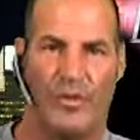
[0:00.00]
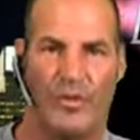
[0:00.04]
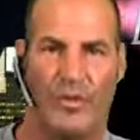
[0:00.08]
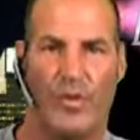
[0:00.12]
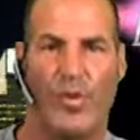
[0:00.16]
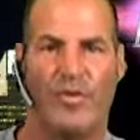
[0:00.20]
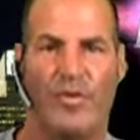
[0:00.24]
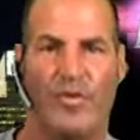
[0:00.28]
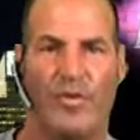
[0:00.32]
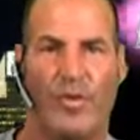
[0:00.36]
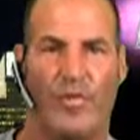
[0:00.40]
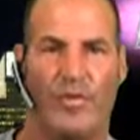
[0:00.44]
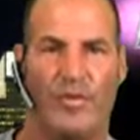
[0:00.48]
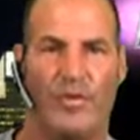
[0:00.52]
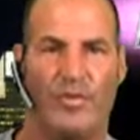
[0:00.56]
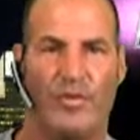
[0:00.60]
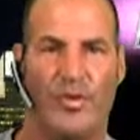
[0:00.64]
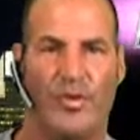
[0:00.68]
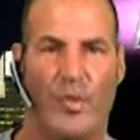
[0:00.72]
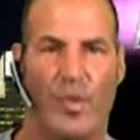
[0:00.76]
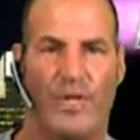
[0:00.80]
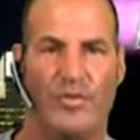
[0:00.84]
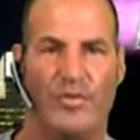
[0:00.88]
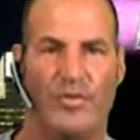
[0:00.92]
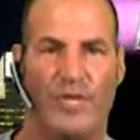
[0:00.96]
threw for over
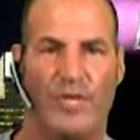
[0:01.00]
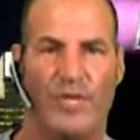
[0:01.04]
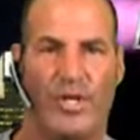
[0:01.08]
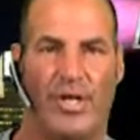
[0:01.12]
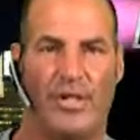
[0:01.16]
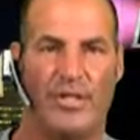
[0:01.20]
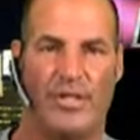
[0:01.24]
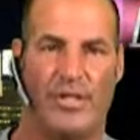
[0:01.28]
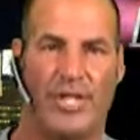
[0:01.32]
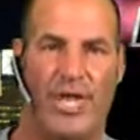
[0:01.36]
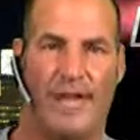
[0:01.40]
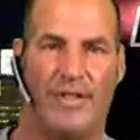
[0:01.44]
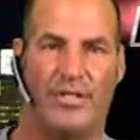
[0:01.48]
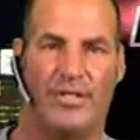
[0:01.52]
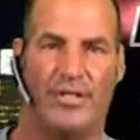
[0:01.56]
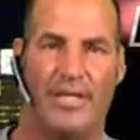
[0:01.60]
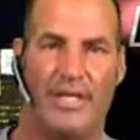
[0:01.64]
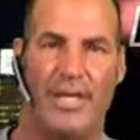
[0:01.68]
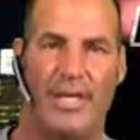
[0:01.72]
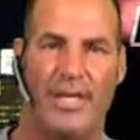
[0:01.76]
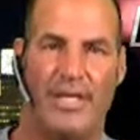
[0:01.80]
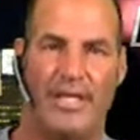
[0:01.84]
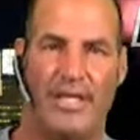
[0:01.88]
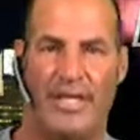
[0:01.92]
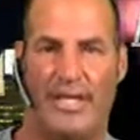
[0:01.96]
200 touchdowns
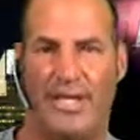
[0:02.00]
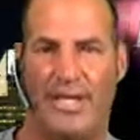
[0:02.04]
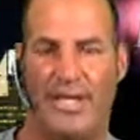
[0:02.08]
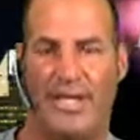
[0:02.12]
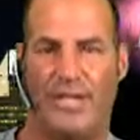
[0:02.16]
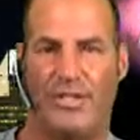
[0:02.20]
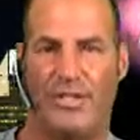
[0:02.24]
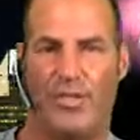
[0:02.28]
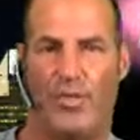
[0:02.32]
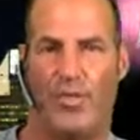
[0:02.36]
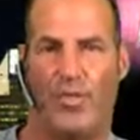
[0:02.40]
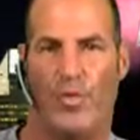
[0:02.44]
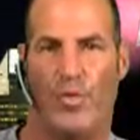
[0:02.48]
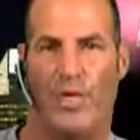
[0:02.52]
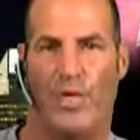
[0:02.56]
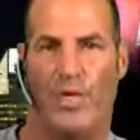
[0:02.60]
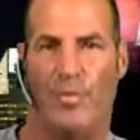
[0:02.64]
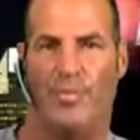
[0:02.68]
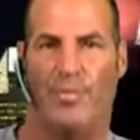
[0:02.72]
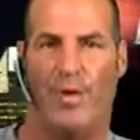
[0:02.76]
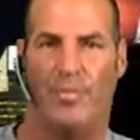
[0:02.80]
in his career.